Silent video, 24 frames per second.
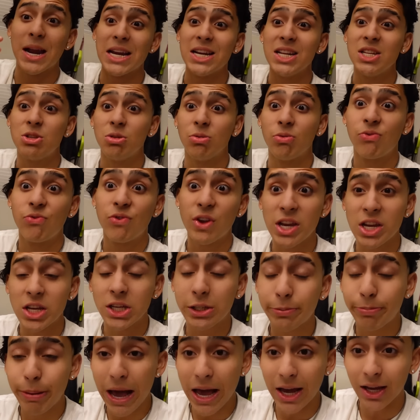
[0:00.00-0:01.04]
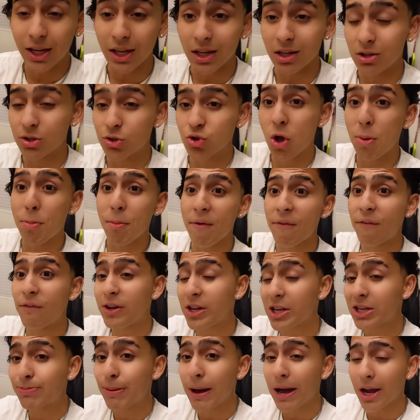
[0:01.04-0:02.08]
I need to finish packing. So I'm gonna
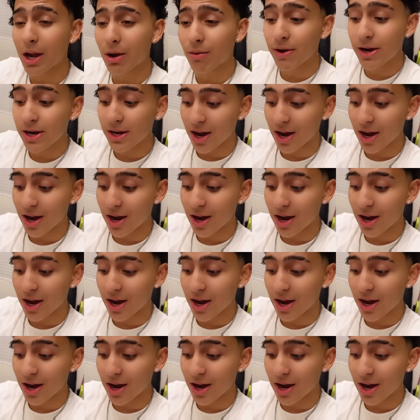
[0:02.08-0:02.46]
finish packing right